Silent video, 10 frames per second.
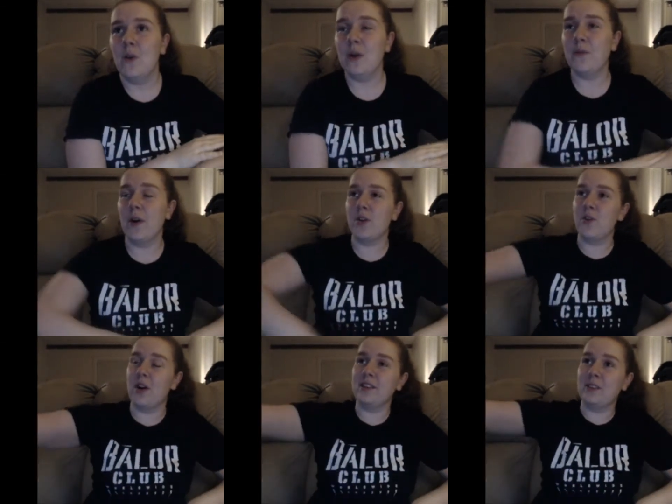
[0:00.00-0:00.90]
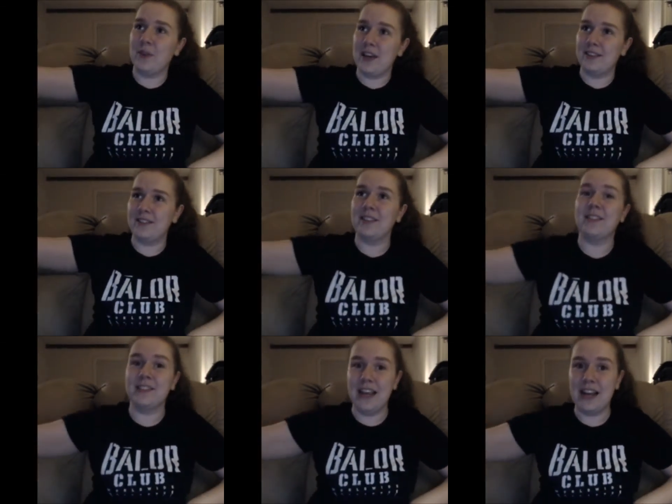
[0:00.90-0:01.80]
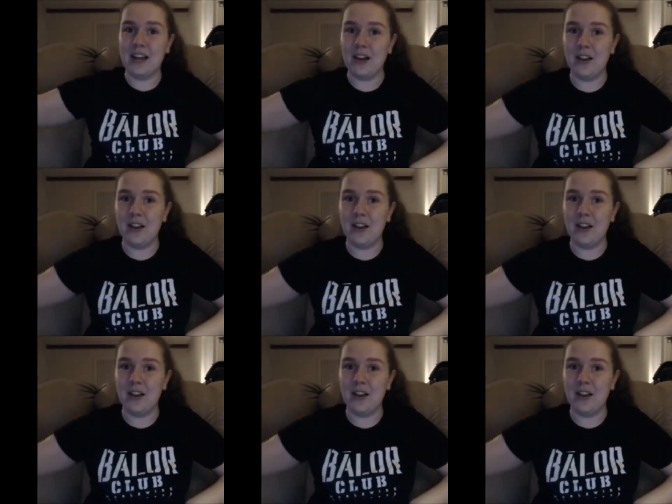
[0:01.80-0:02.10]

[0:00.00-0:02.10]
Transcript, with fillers: went for a crossface to Cena.